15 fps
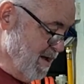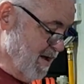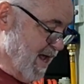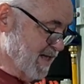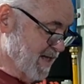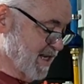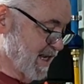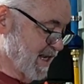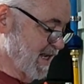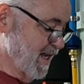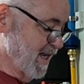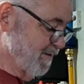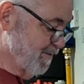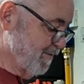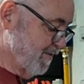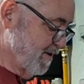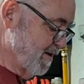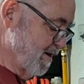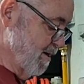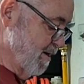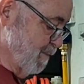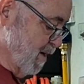as a gift,
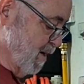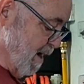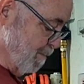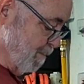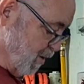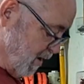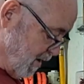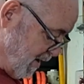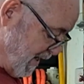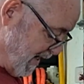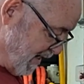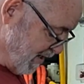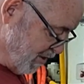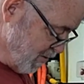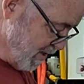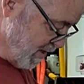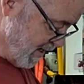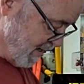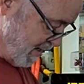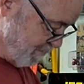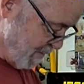but I'll put a link to it in